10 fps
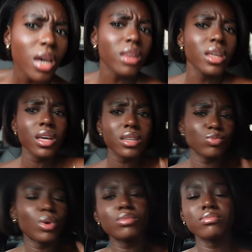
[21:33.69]
I think it's,
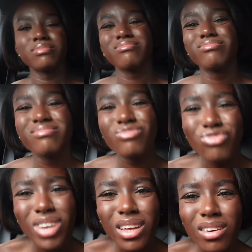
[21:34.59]
well,
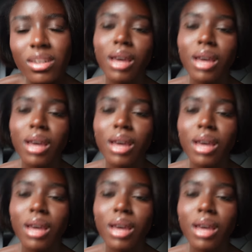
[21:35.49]
really good.